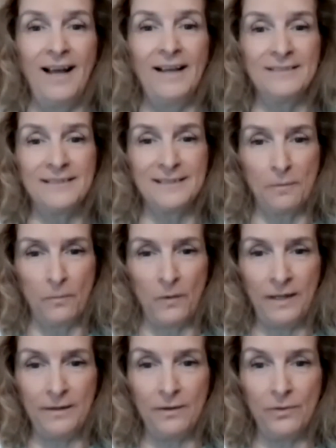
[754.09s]
on
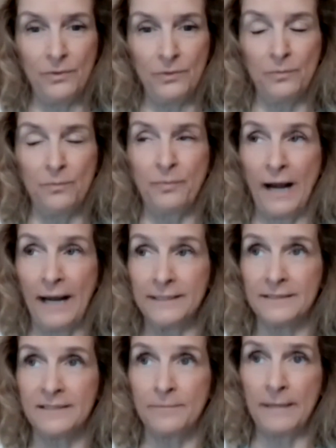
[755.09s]
someone who,
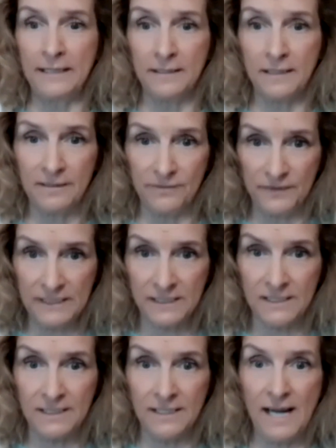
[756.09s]
prior to my conviction,